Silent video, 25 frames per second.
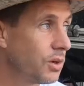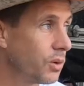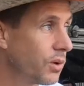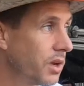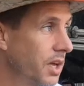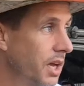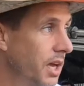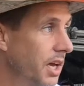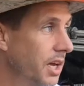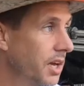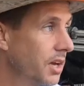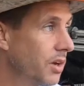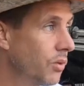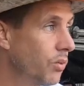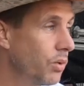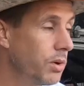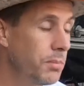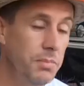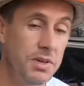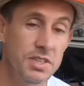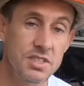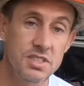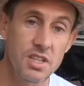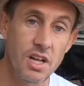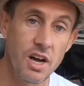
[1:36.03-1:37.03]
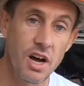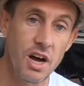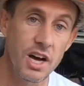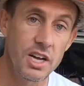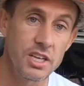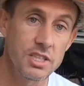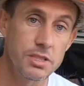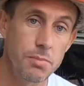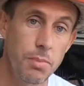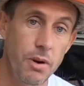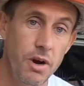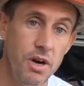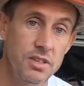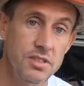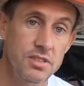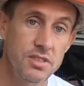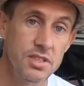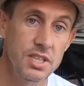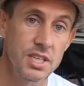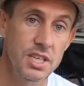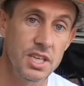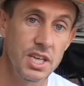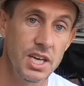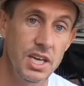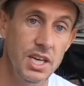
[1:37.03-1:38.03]
okay. We missed the hottest parts of
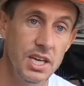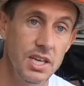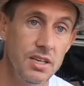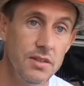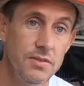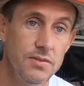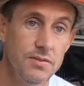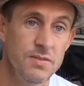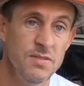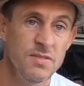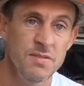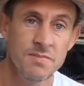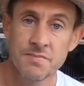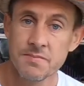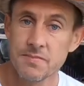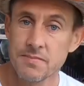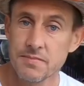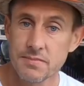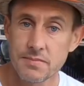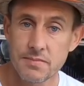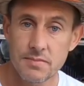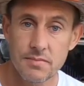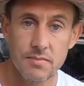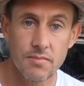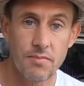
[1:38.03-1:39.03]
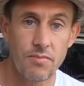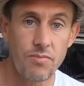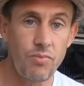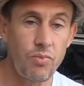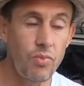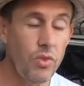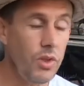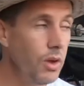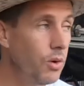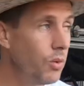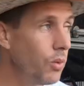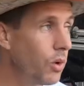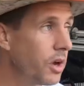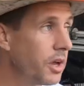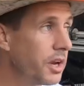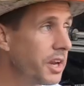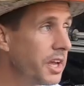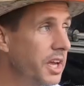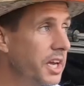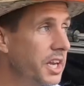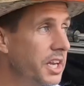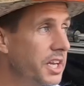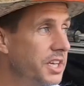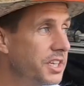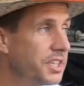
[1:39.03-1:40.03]
the day. We're gonna
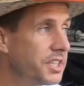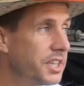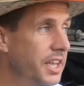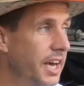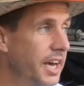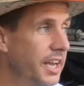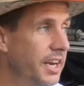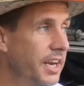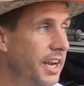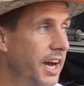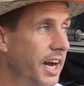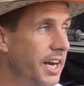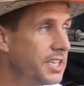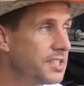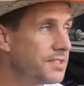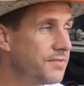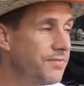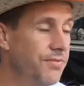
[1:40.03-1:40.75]
get into that nice